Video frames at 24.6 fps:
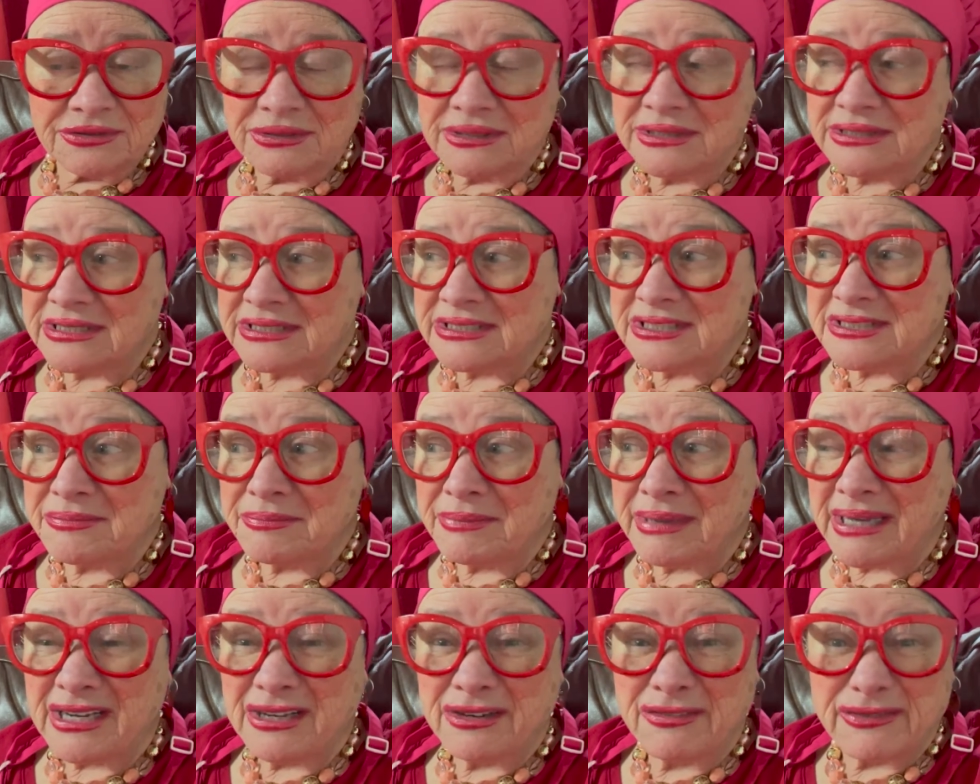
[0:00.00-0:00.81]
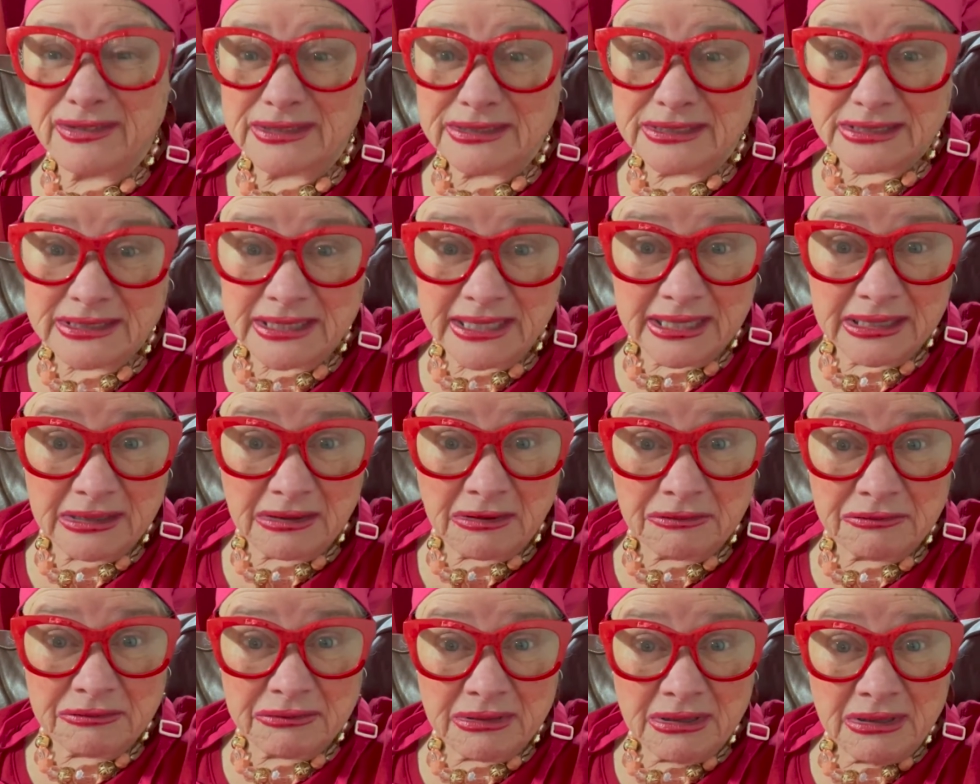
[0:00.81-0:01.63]
It doesn't matter if it's
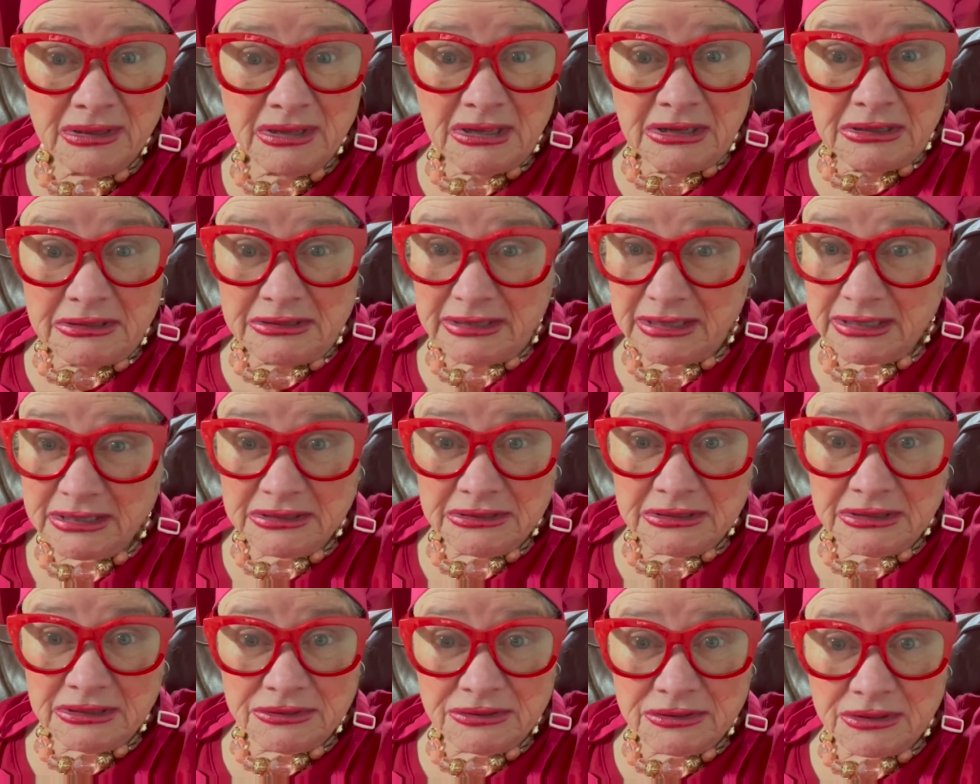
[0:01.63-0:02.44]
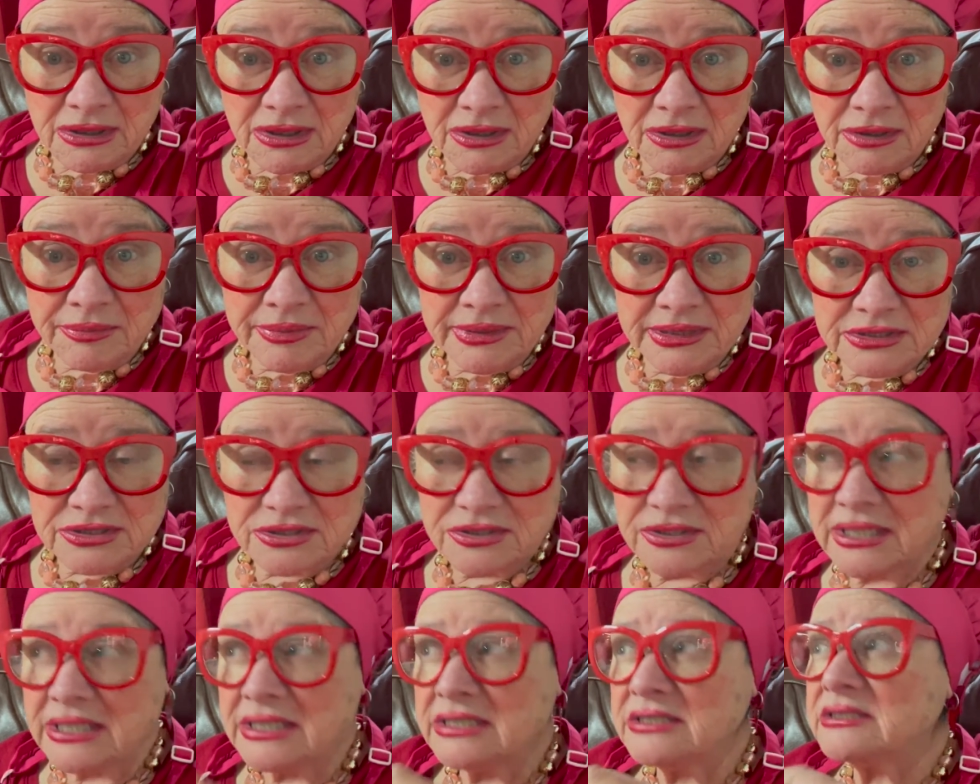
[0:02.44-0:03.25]
taking out the garbage,
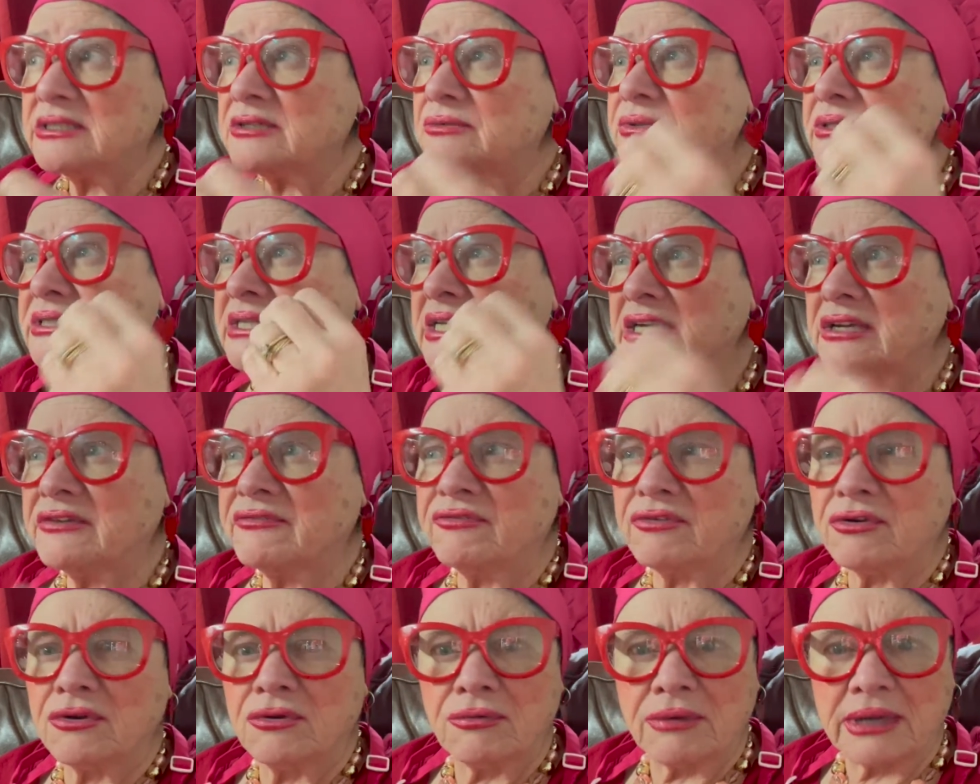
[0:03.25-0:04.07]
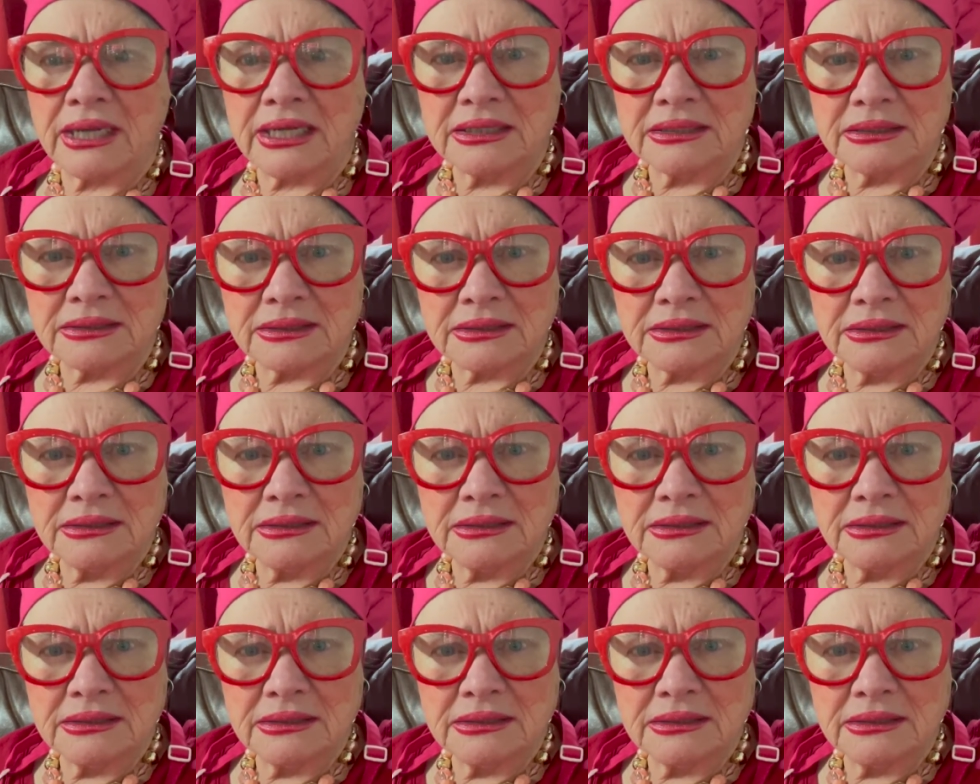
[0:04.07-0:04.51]
things that we take for granted.